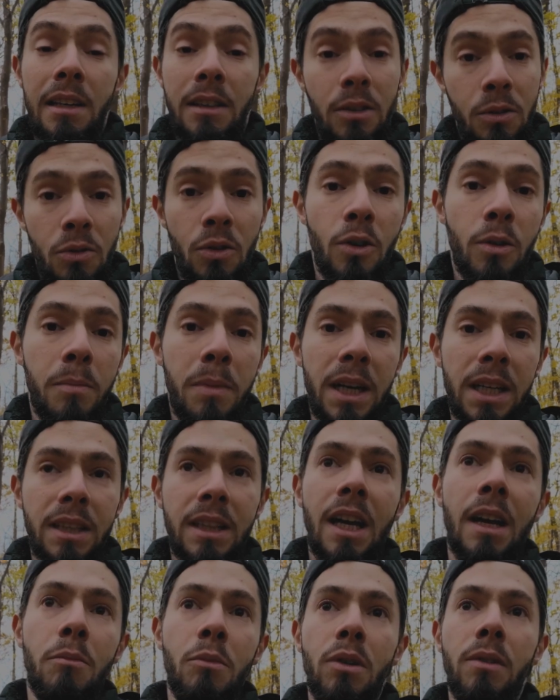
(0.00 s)
you know,
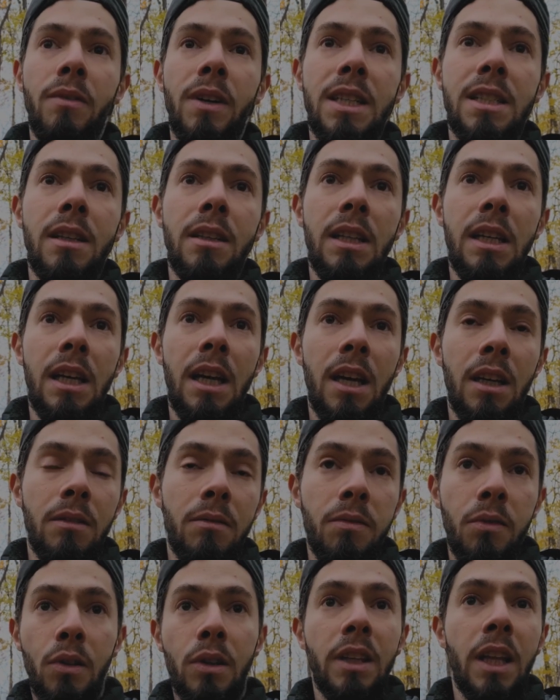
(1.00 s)
part-time university and
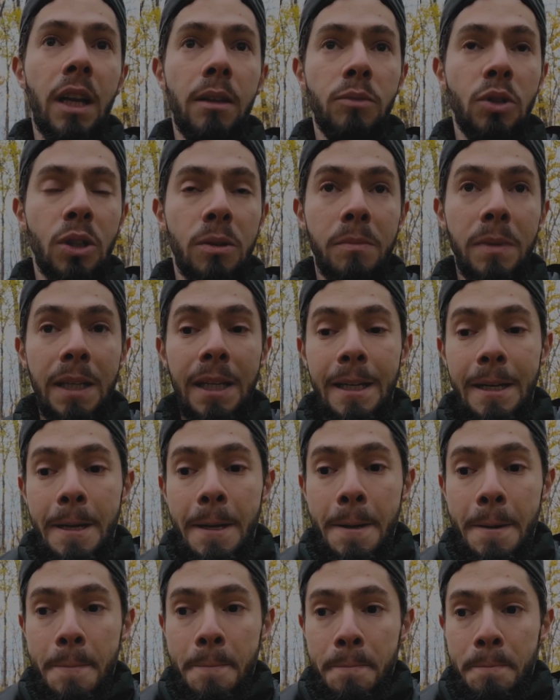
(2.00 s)
full-time job.
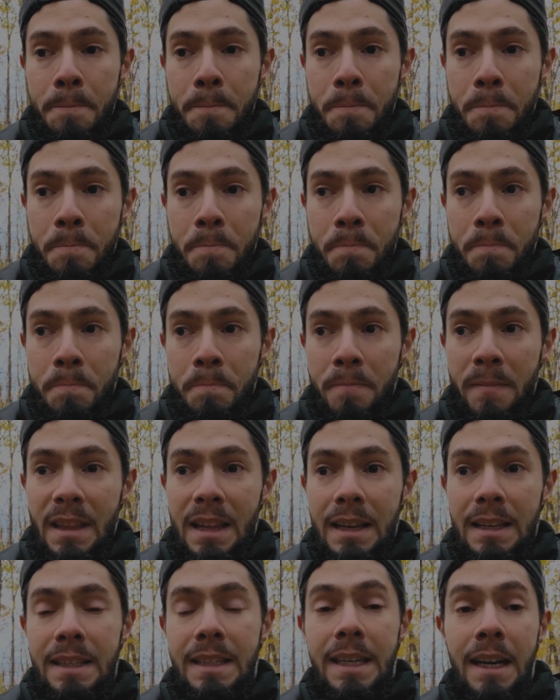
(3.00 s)

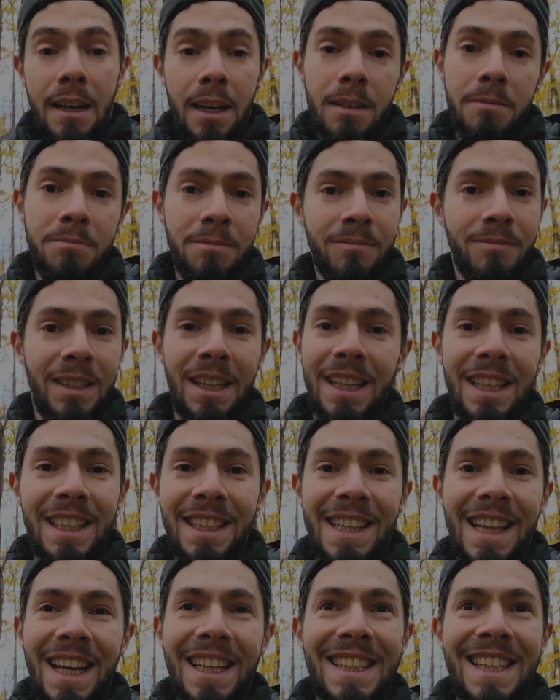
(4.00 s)
Yeah,
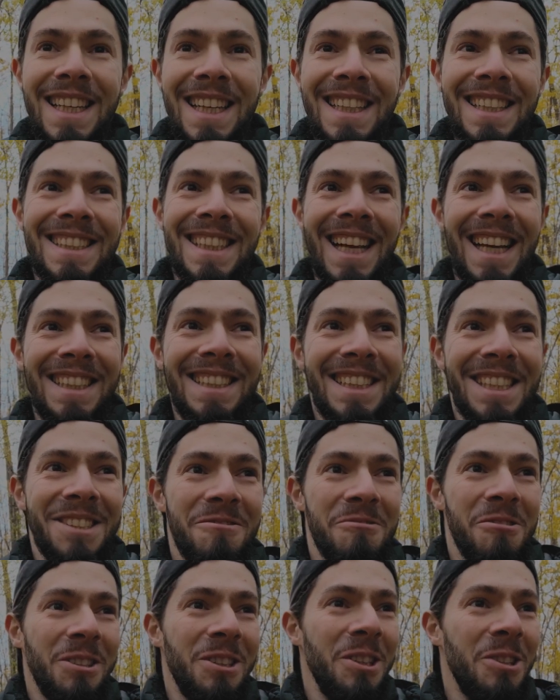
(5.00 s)
that's, that's, I
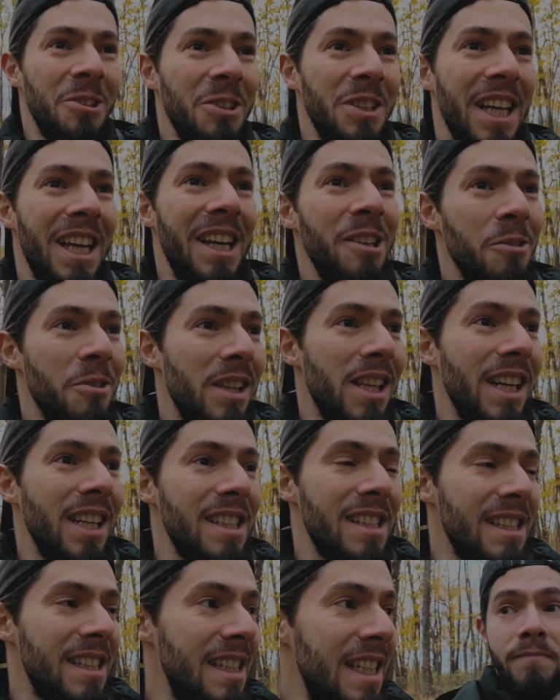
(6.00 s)
just wanted to tell you the
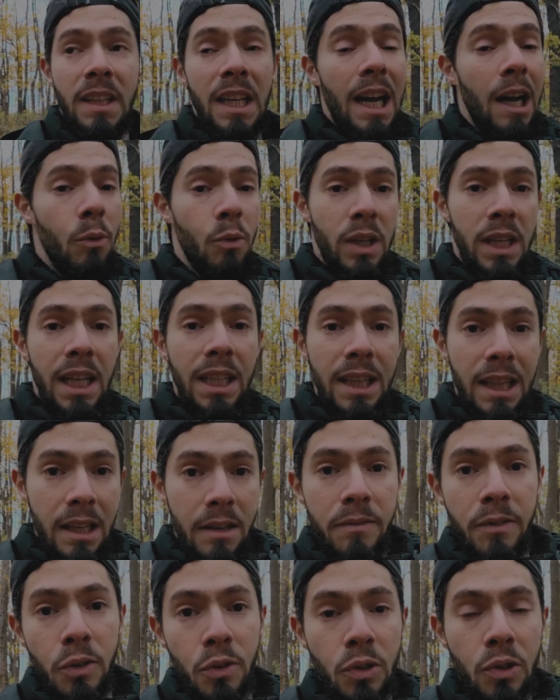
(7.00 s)
reason. I will not
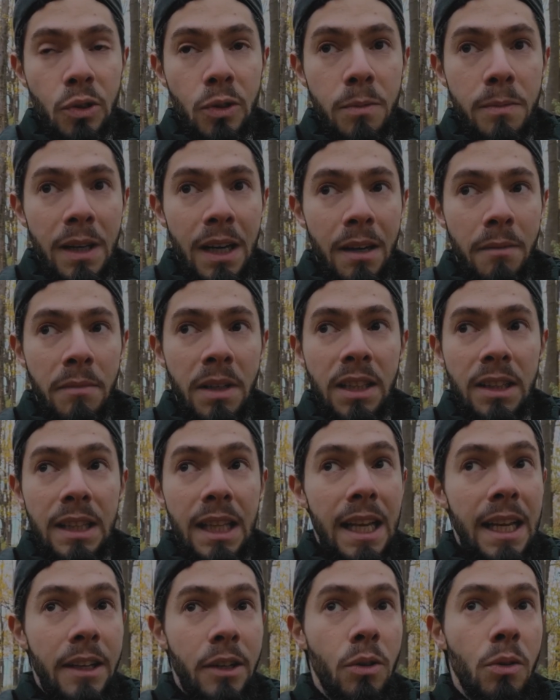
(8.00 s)
leave YouTube. I'm not
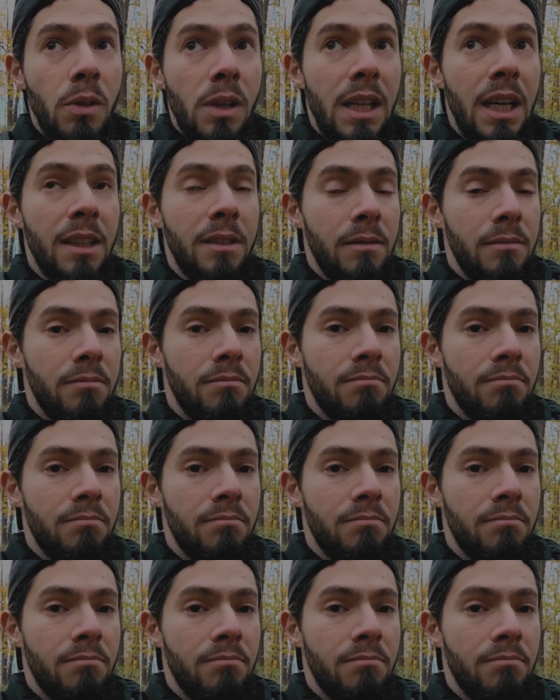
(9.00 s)
telling you that